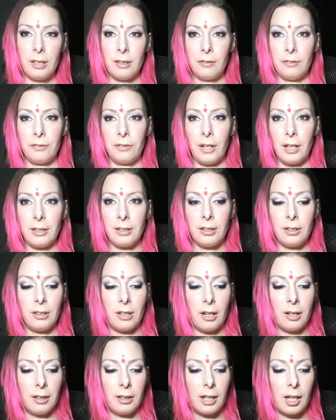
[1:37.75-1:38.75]
fresh
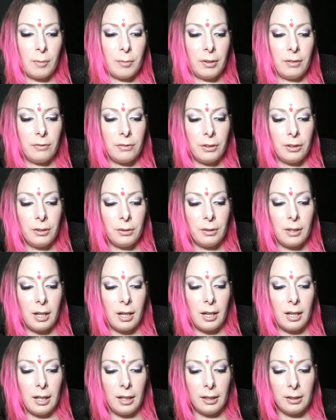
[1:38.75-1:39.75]
start coming for you
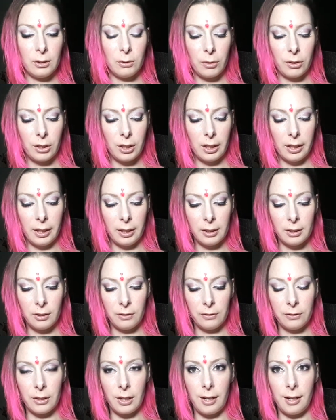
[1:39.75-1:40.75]
guys with the Ace
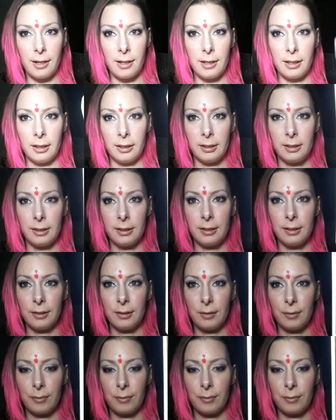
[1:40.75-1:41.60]
of Rods.